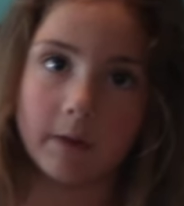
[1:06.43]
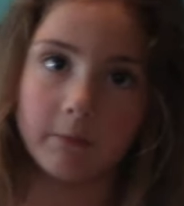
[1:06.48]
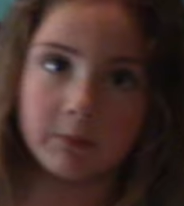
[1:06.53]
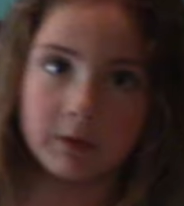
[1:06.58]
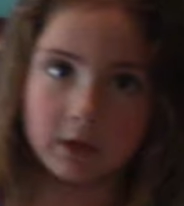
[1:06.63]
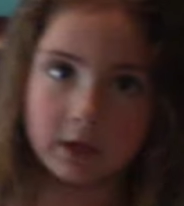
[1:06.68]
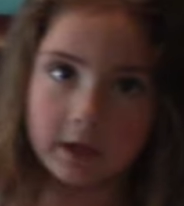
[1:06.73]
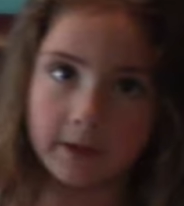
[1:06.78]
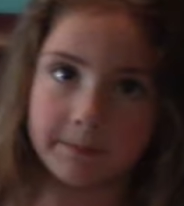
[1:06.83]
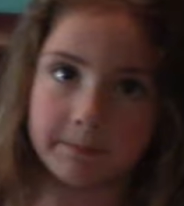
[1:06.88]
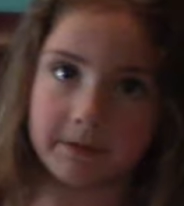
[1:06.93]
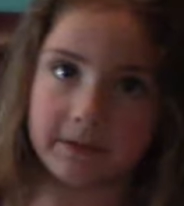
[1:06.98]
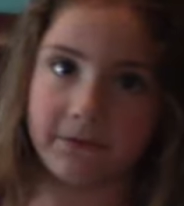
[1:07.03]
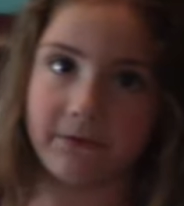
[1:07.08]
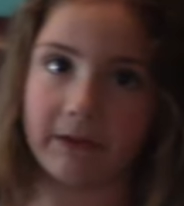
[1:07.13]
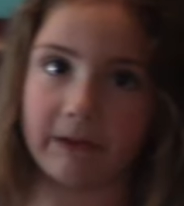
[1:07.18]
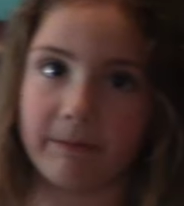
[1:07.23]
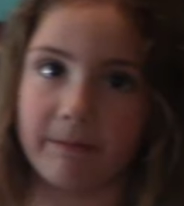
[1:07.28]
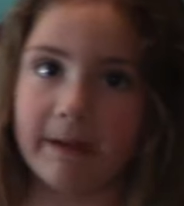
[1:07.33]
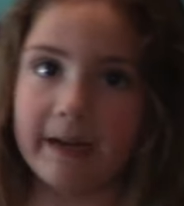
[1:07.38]
the dumpster
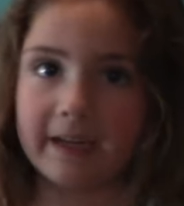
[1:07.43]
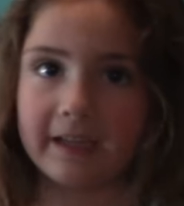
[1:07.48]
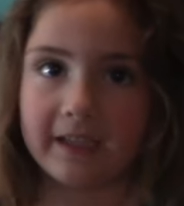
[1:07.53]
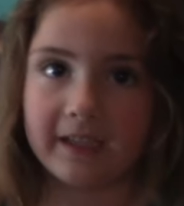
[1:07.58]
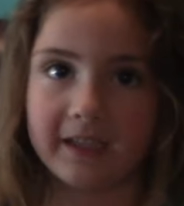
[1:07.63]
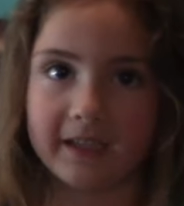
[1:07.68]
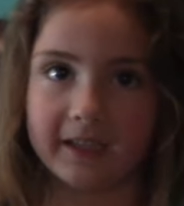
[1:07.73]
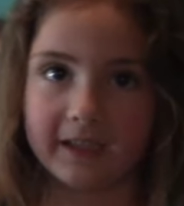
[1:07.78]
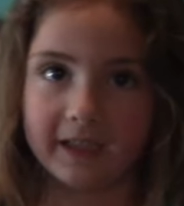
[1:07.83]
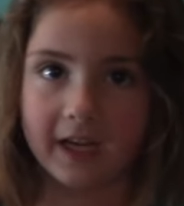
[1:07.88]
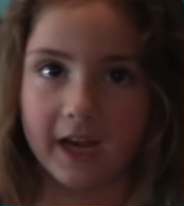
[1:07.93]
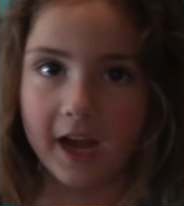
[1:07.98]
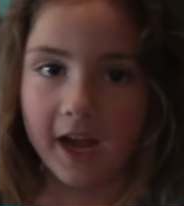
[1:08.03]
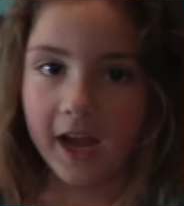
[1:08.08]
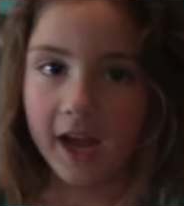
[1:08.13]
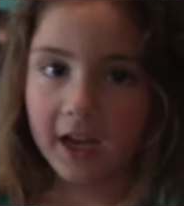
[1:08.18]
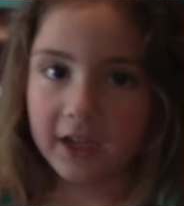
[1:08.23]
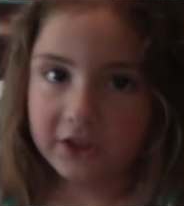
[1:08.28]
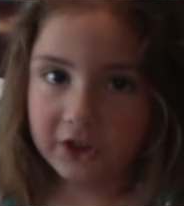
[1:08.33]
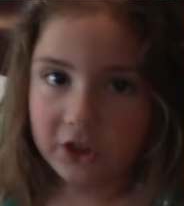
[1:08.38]
there.
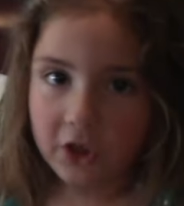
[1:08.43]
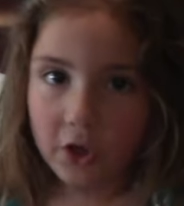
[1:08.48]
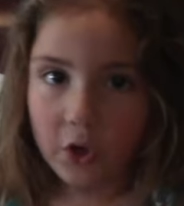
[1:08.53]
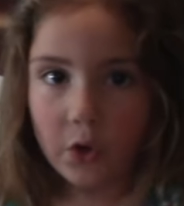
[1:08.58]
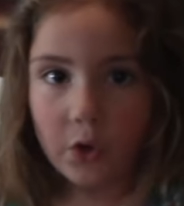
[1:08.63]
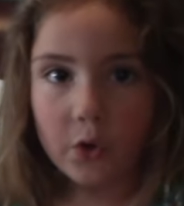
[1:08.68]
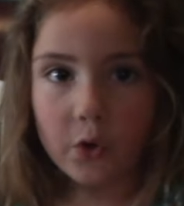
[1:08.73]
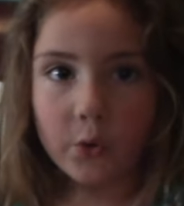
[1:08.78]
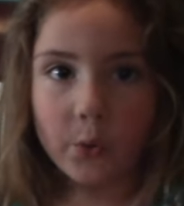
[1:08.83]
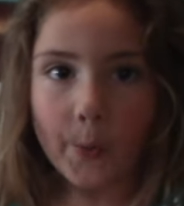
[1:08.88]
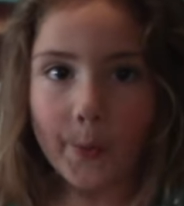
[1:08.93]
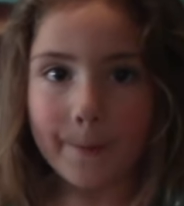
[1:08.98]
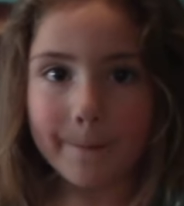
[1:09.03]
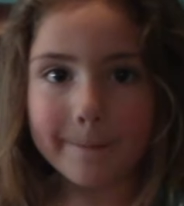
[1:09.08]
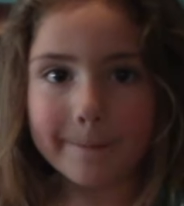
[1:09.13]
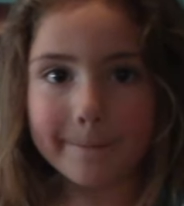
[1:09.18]
So